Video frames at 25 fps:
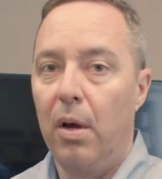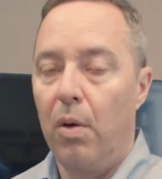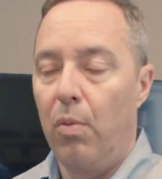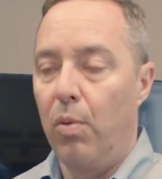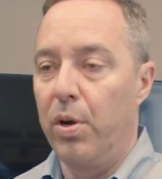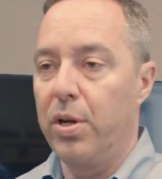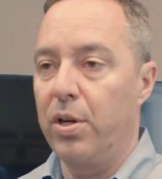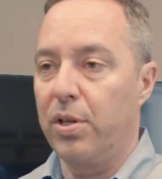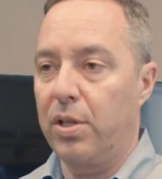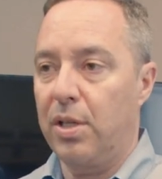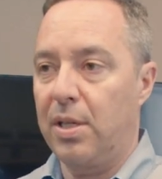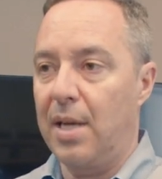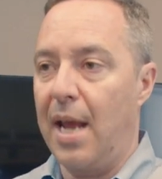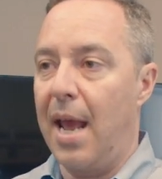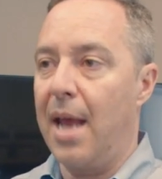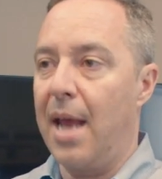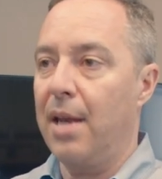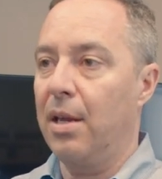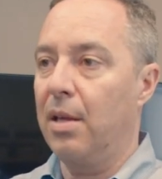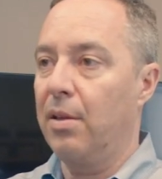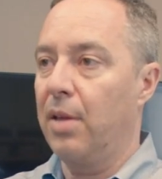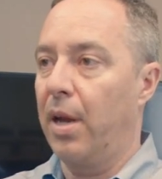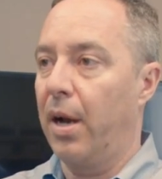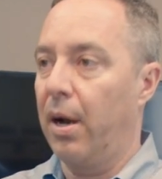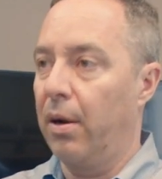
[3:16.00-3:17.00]
when you're
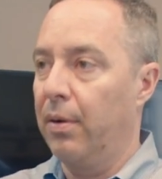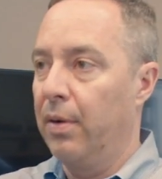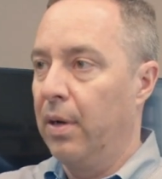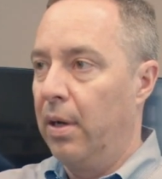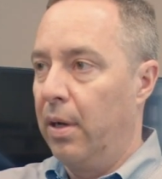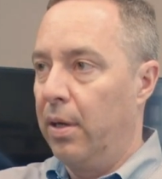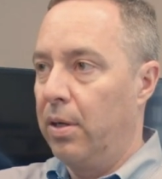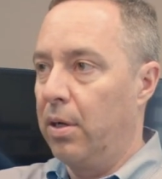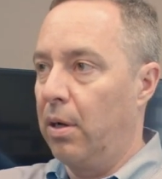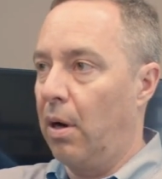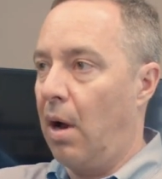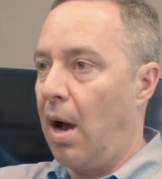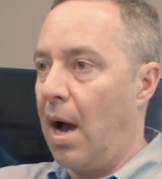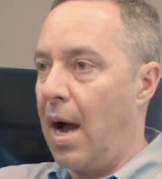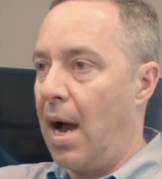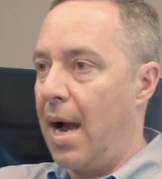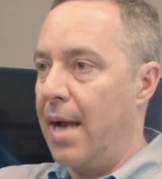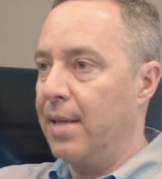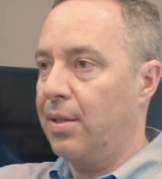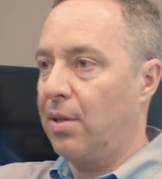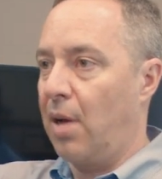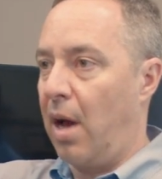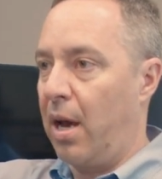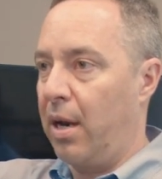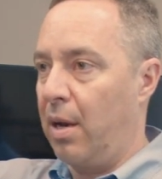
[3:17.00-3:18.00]
standing there, your
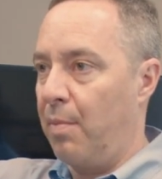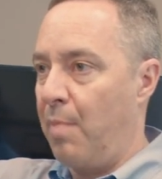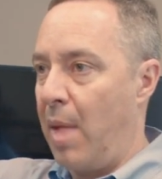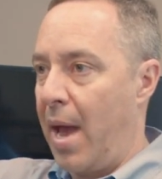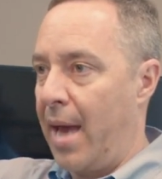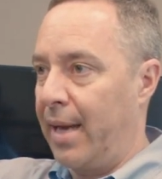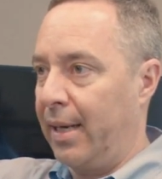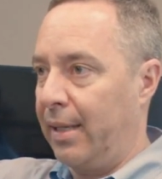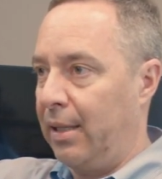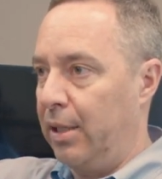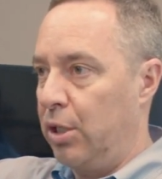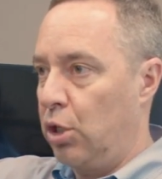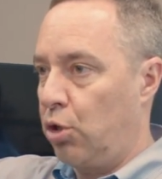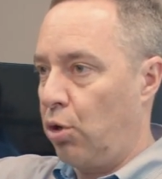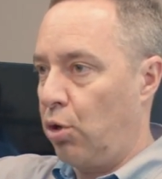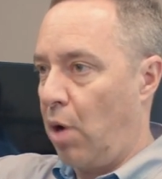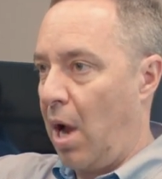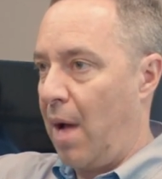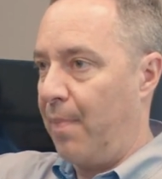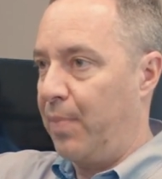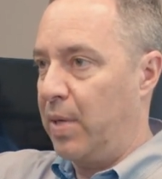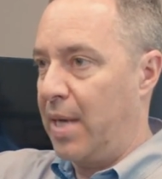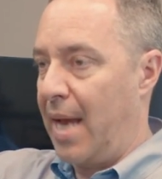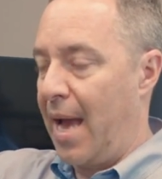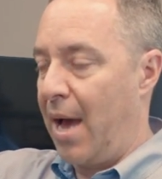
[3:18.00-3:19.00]
eyes automatically
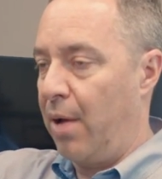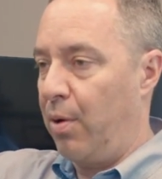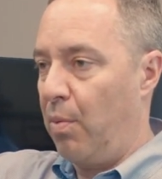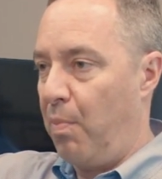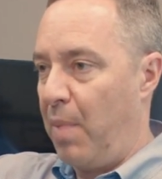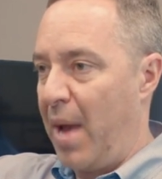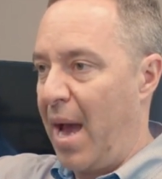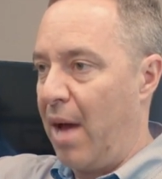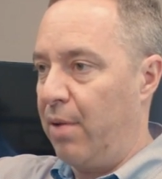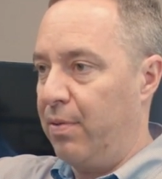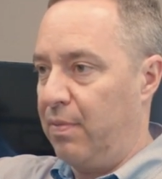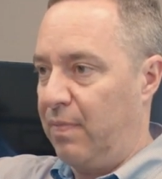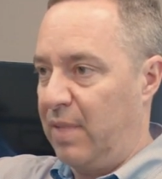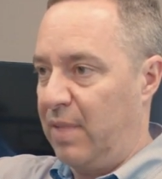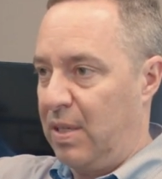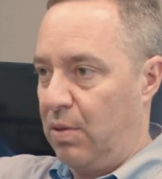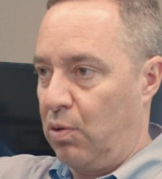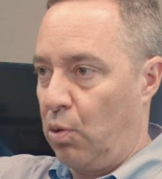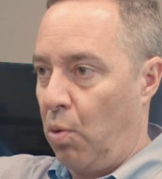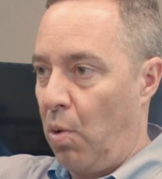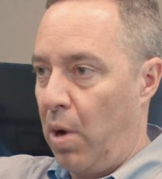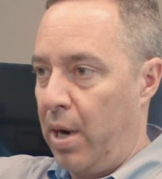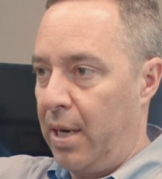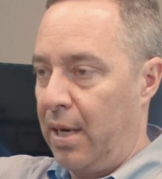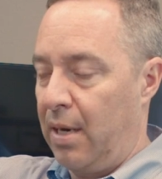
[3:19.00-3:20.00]
drop down about
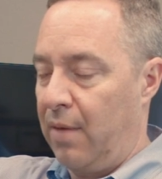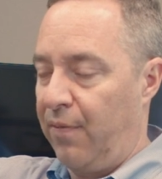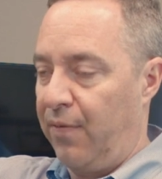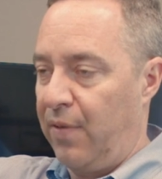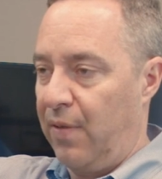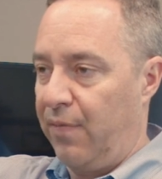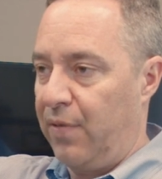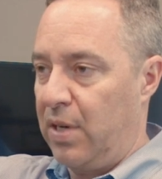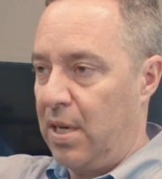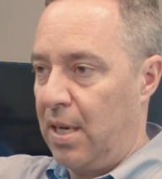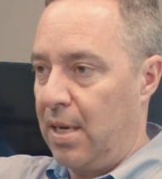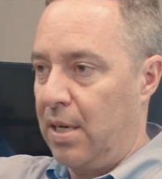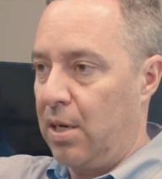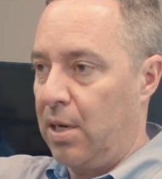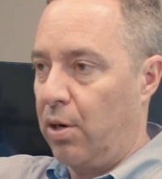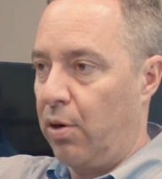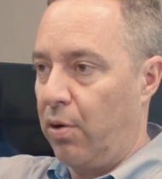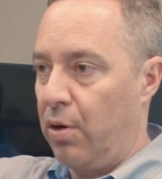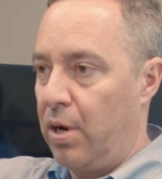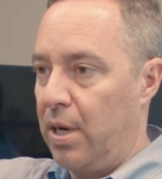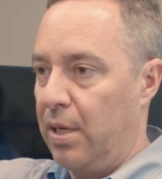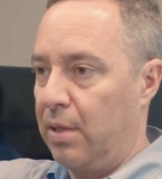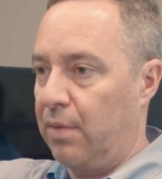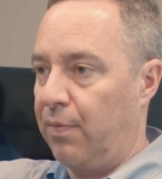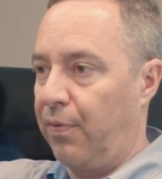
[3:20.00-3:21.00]
20 to 15
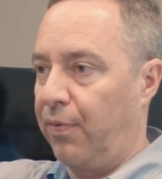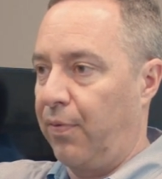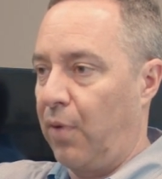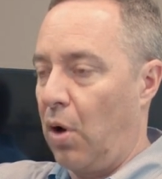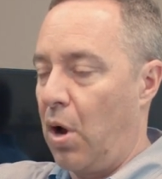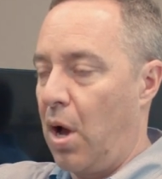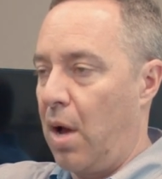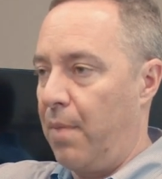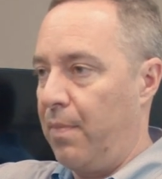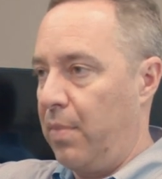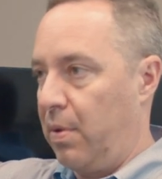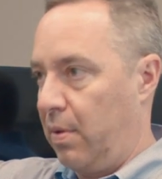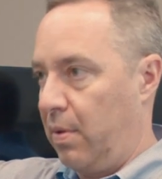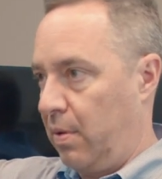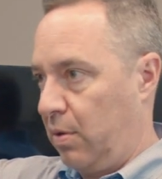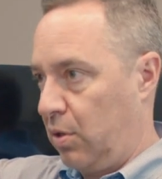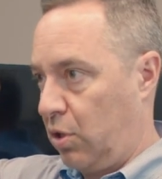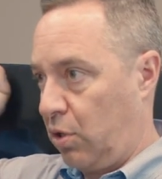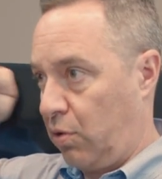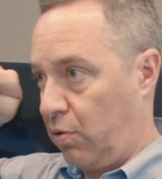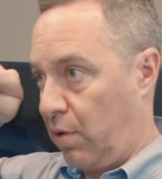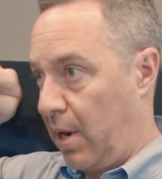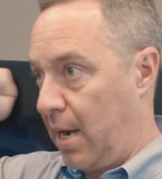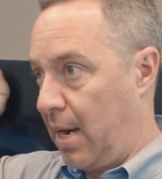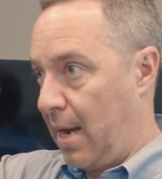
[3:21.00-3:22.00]
degrees from
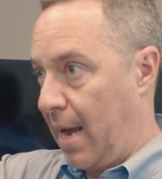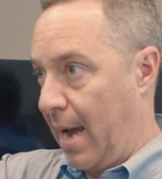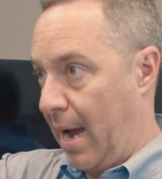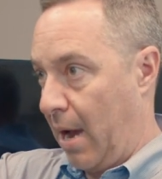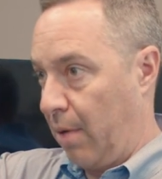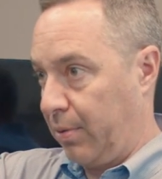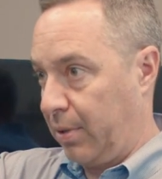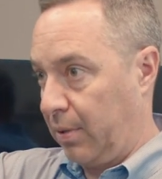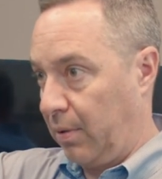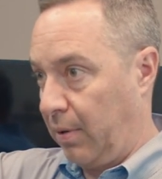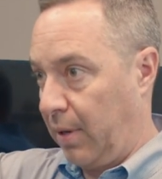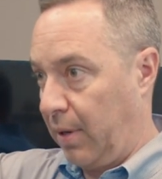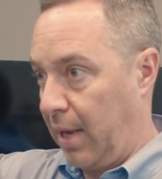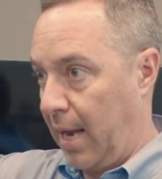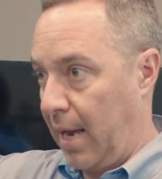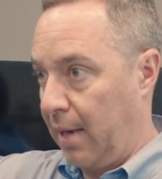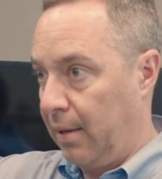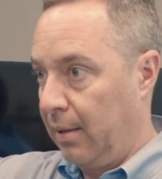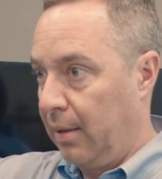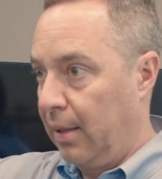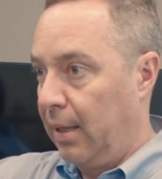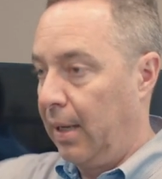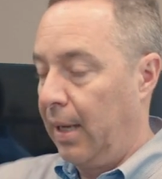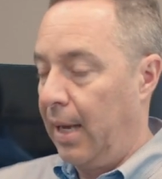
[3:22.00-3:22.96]
straight out, okay?